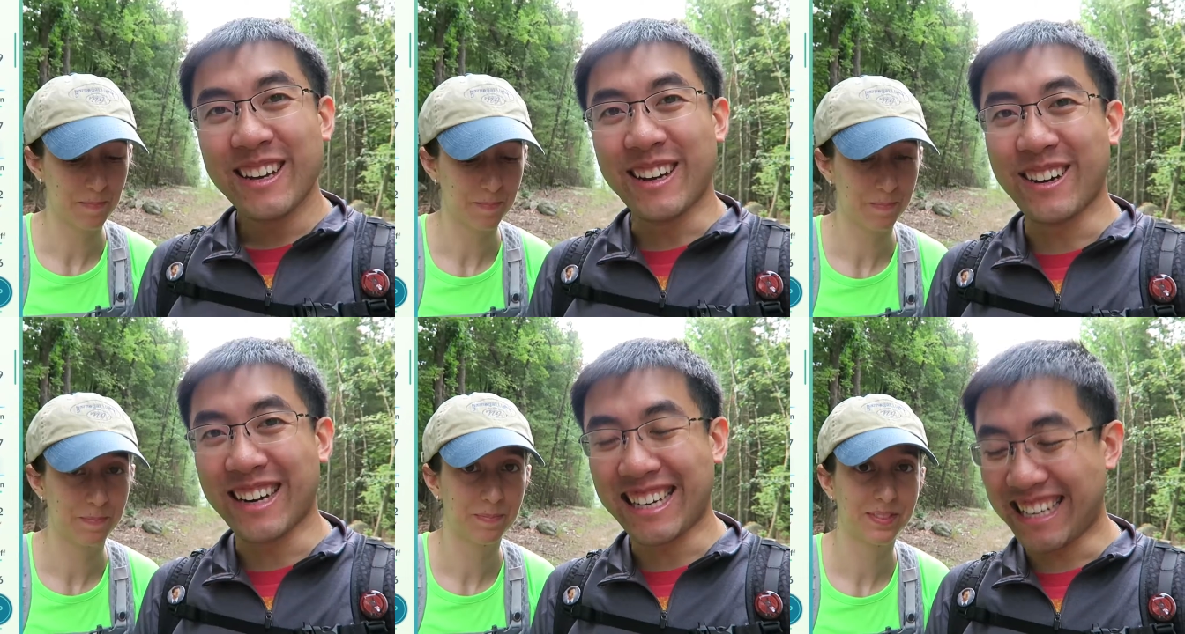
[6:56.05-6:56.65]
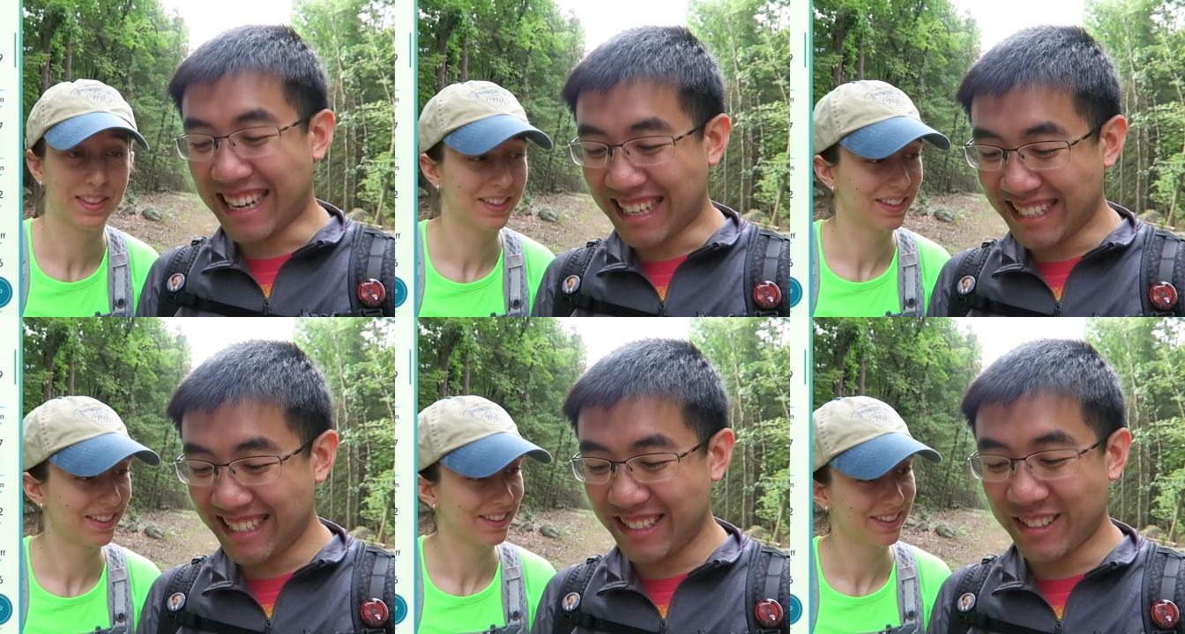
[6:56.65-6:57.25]
Speaker 1: Alright
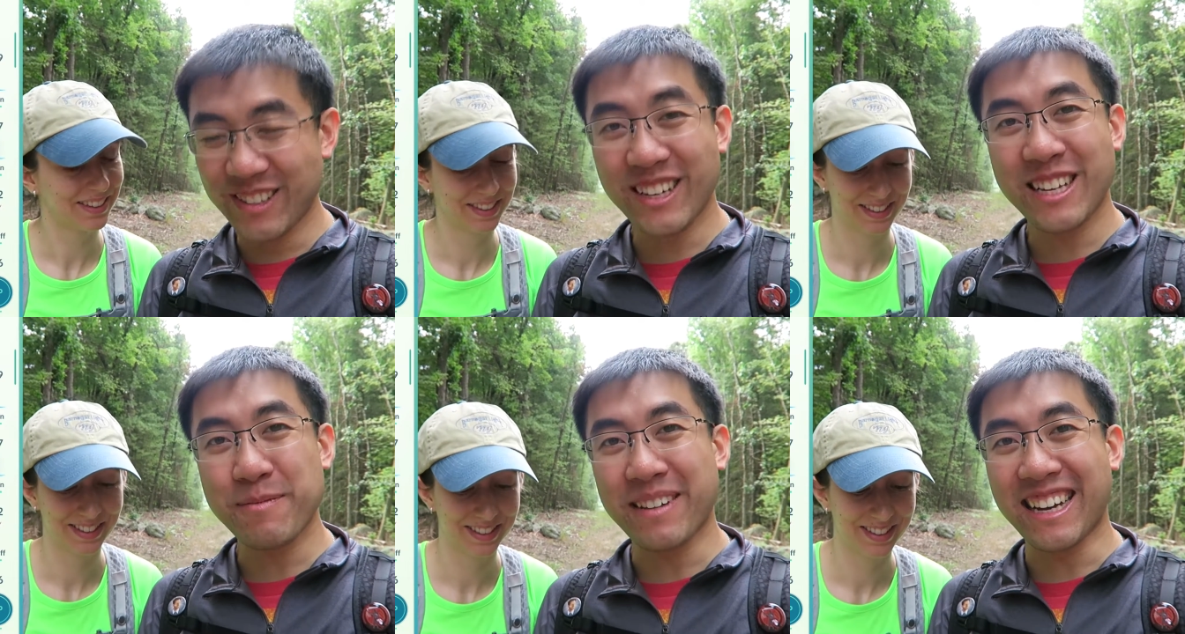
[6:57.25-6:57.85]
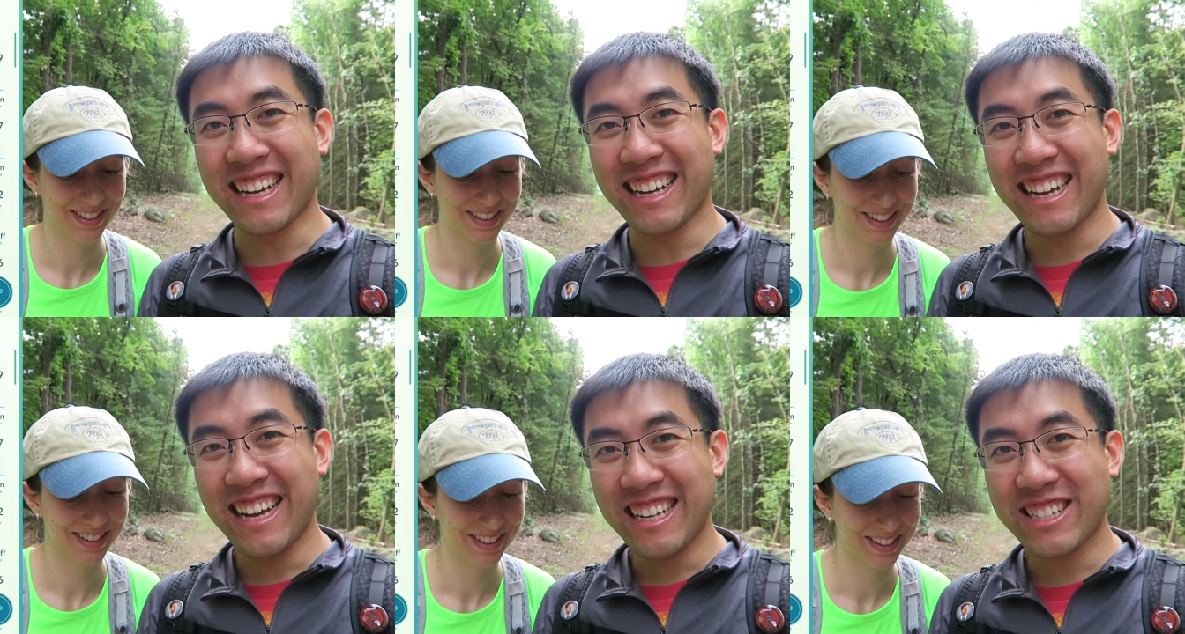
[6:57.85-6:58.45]
guys, so look at my
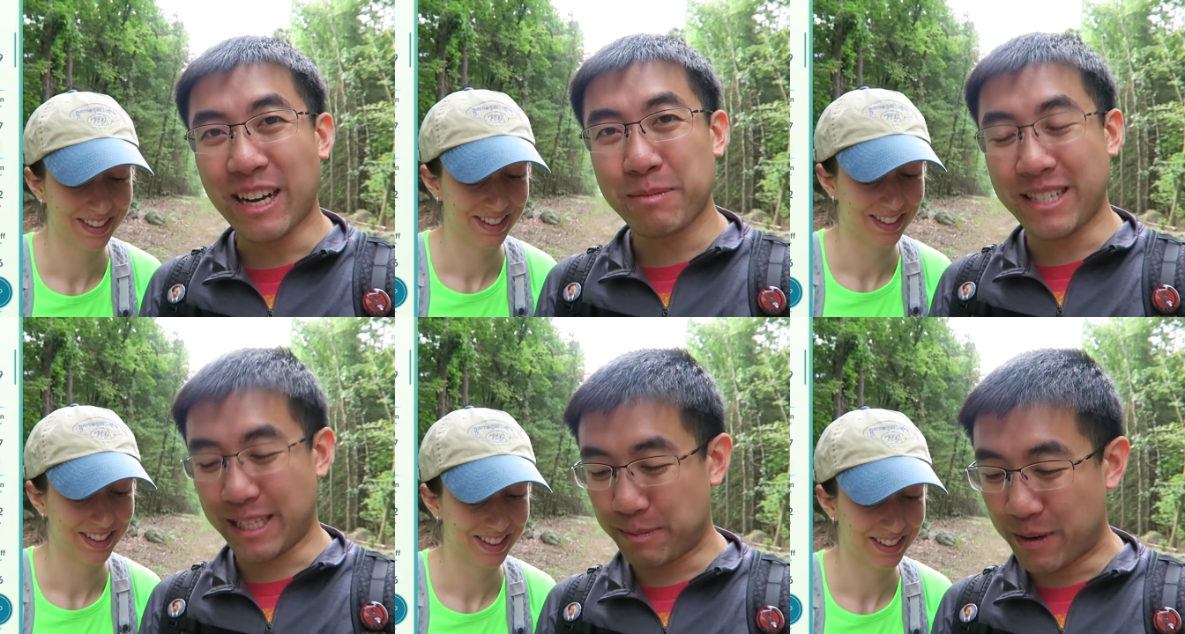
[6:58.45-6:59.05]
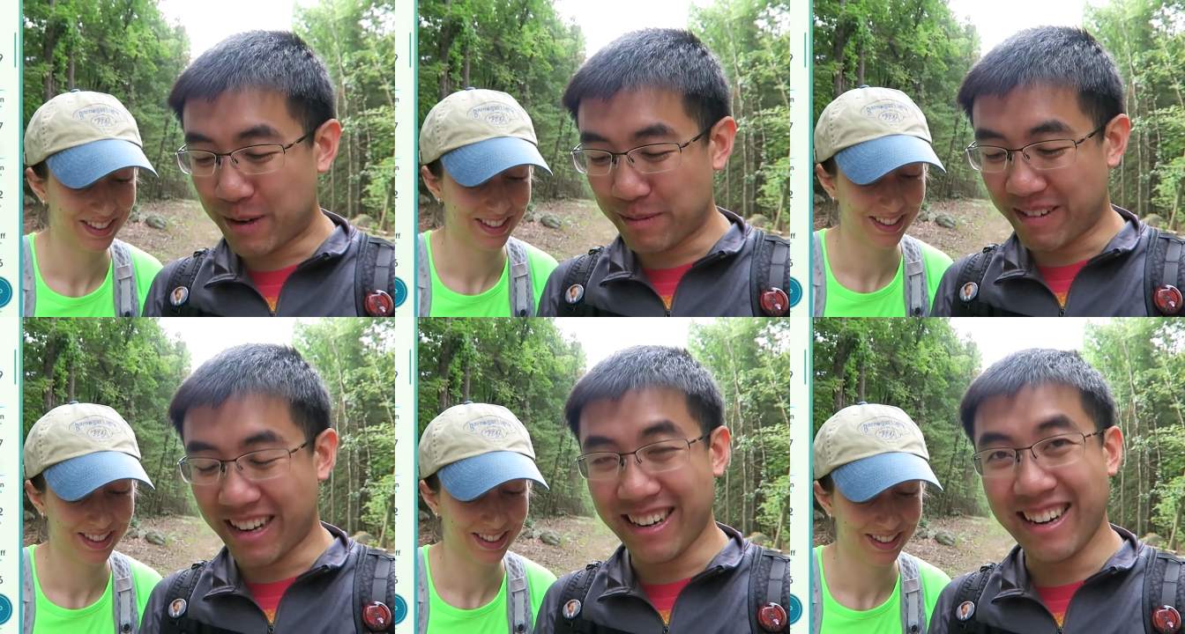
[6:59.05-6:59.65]
top six
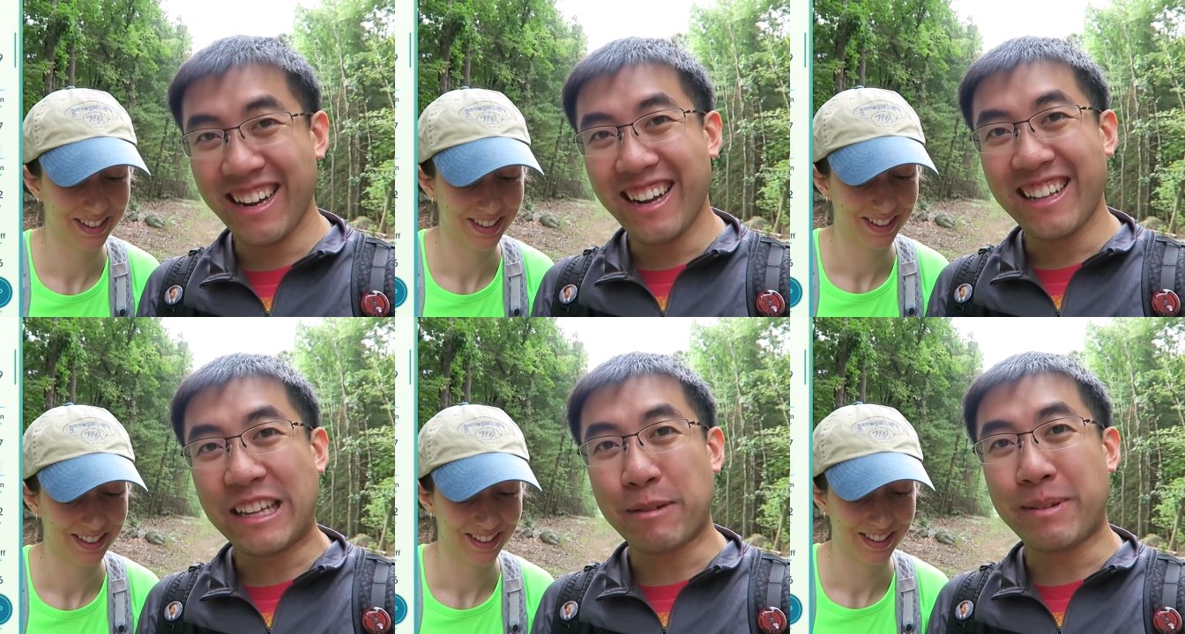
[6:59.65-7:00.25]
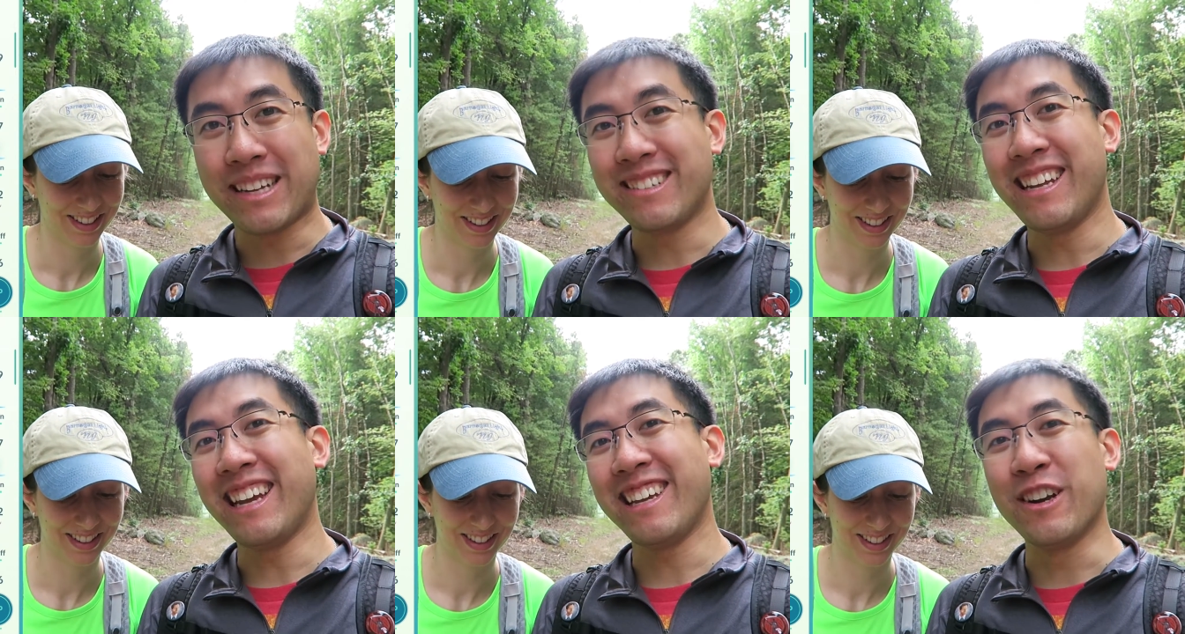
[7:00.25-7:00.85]
Pokemon. They're being
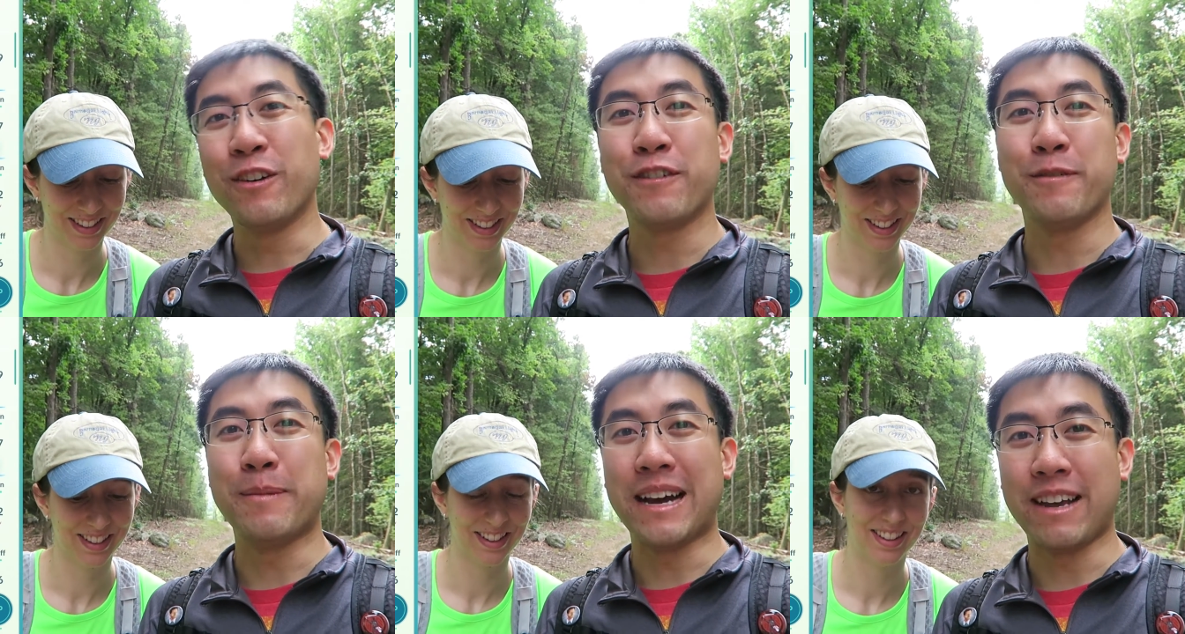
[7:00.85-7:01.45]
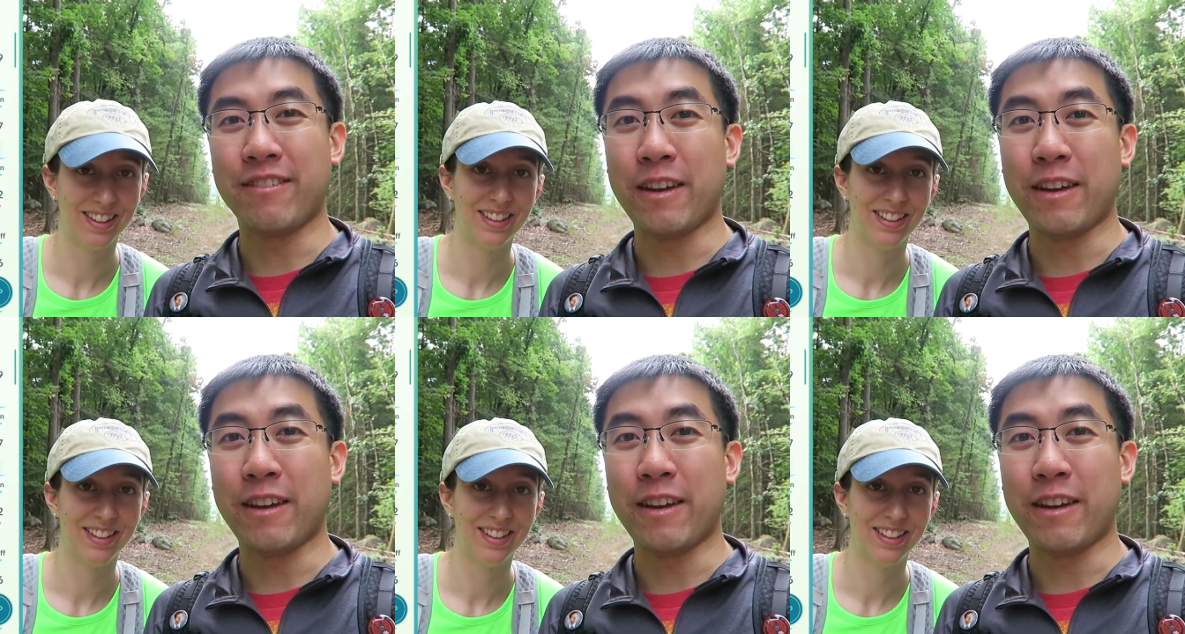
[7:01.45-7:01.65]
taken over by